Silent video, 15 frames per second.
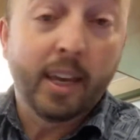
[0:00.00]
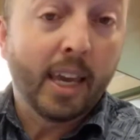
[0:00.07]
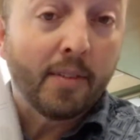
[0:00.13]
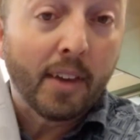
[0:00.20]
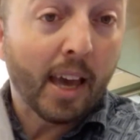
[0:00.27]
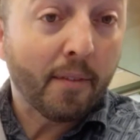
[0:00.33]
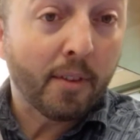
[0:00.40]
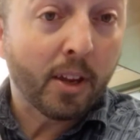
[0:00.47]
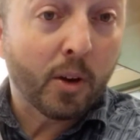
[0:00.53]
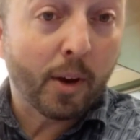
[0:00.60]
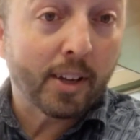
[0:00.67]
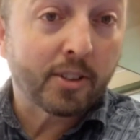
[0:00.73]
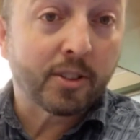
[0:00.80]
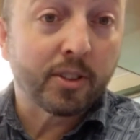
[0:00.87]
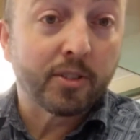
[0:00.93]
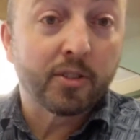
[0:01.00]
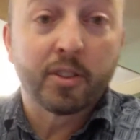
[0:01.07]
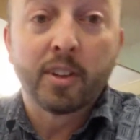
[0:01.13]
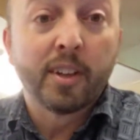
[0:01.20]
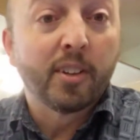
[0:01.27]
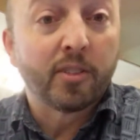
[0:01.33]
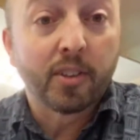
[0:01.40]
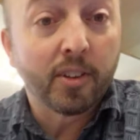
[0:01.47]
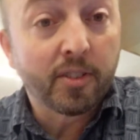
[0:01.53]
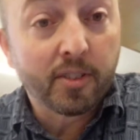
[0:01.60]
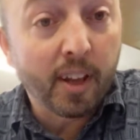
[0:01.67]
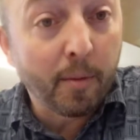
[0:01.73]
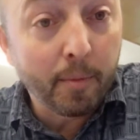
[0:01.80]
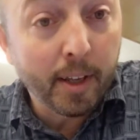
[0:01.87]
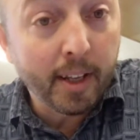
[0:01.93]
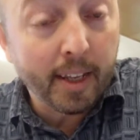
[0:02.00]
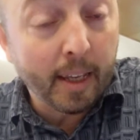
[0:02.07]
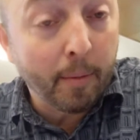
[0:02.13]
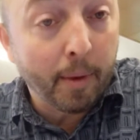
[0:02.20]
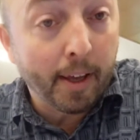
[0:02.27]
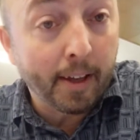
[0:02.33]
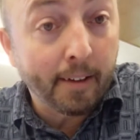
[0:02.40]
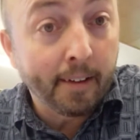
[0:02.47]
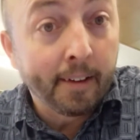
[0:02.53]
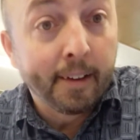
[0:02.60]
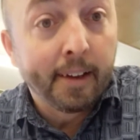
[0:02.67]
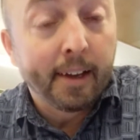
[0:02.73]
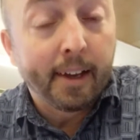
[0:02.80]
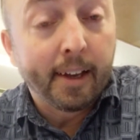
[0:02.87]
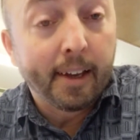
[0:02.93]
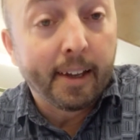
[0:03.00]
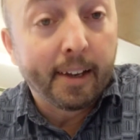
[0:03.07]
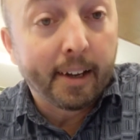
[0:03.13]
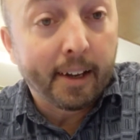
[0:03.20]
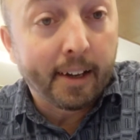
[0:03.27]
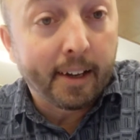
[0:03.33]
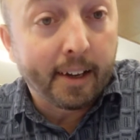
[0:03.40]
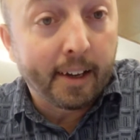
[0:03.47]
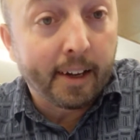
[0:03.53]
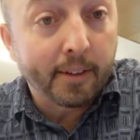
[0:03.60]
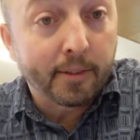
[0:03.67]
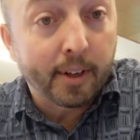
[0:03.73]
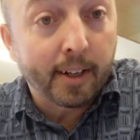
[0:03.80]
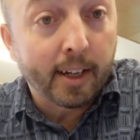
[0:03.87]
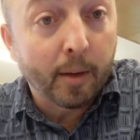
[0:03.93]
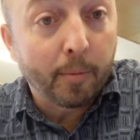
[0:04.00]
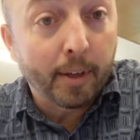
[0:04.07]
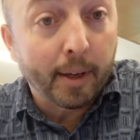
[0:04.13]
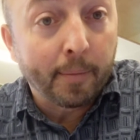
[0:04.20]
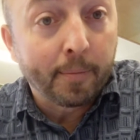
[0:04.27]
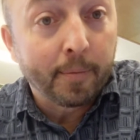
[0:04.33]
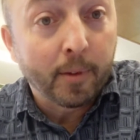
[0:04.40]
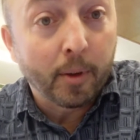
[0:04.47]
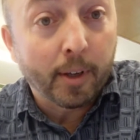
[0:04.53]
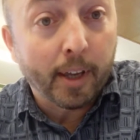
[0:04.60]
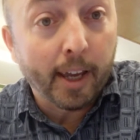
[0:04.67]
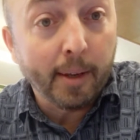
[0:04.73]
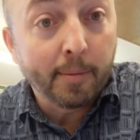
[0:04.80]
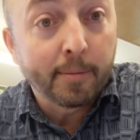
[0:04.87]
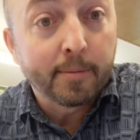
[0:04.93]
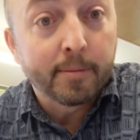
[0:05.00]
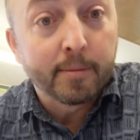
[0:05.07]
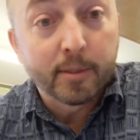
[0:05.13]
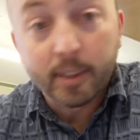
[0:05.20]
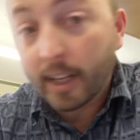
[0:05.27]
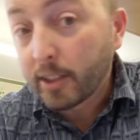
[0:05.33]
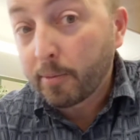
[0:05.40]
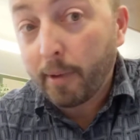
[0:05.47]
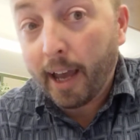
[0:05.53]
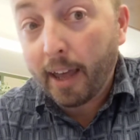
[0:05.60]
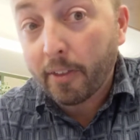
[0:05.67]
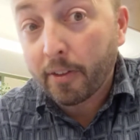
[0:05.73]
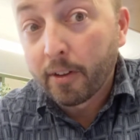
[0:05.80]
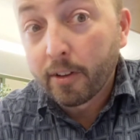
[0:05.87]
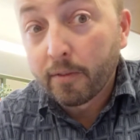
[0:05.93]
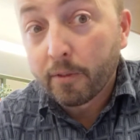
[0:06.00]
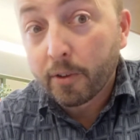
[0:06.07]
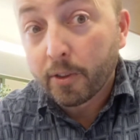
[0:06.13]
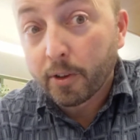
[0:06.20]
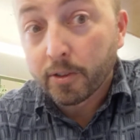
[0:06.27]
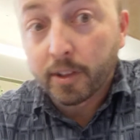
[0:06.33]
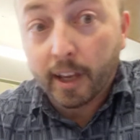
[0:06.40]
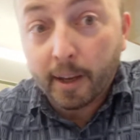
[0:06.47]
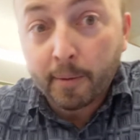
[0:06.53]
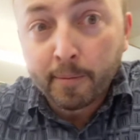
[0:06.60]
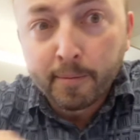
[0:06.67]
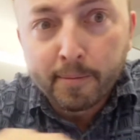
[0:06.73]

If you have any questions, just send me an email and uh, I'll try and help you, okay? So that's math for Thursday.